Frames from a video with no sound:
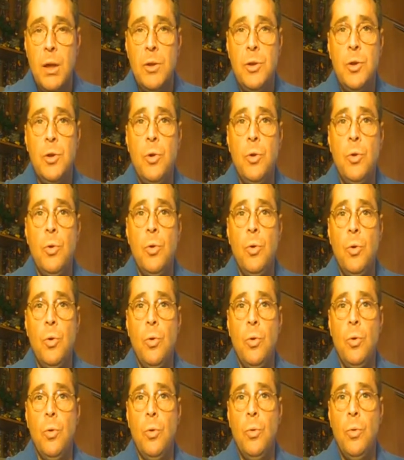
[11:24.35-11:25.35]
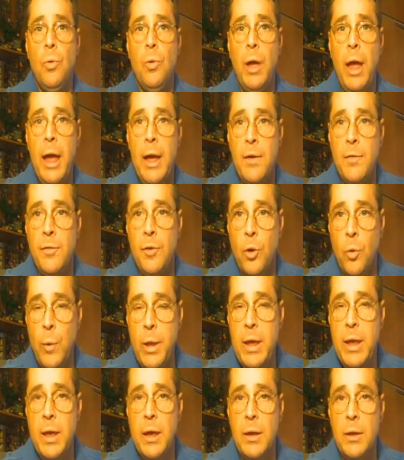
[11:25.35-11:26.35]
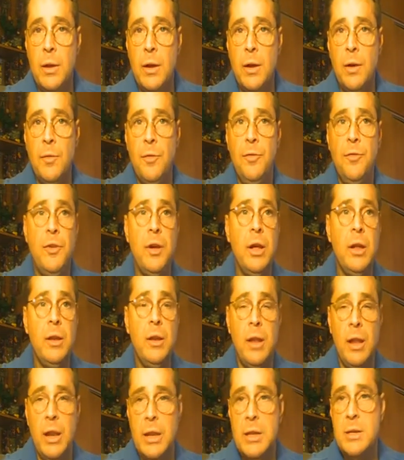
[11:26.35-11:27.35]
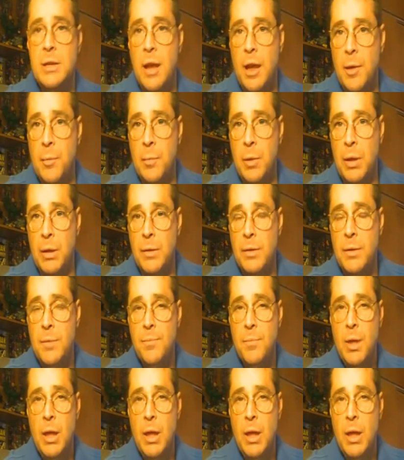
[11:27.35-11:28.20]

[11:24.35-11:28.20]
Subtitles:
to have a weekend of fun and excitement,